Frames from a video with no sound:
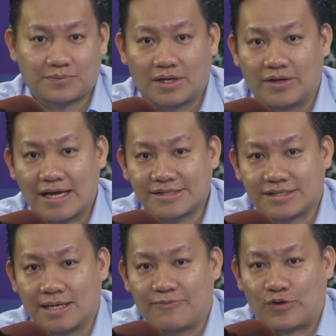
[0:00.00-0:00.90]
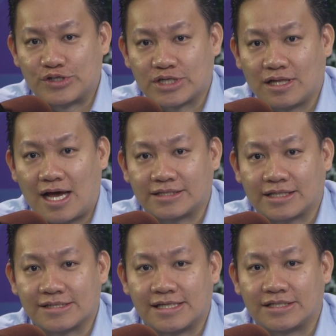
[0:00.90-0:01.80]
Next up, Virgin Galactic
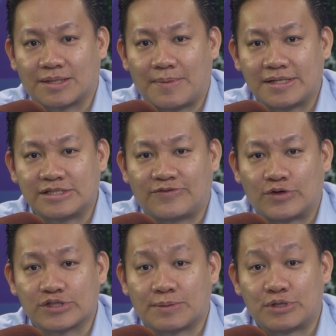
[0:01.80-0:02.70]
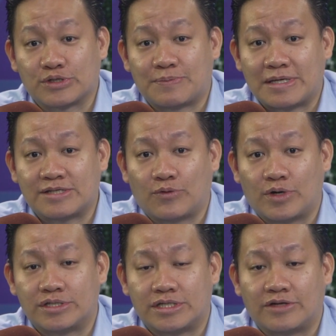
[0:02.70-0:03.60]
is set to commence its first commercial space
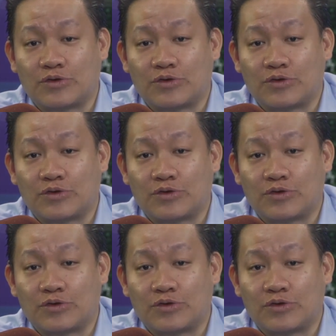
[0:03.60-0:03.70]
voyage in a few